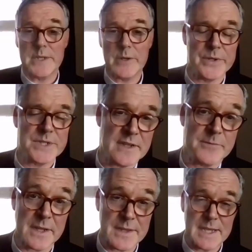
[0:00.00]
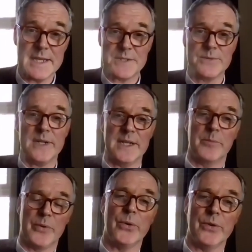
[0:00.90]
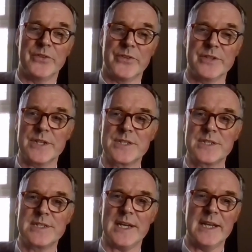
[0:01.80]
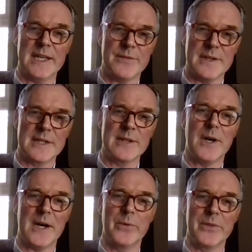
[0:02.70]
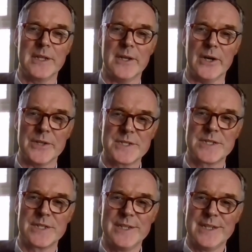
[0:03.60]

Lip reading: a lot of positive stuff, but I think it's really important to just stay for a little while with the loss.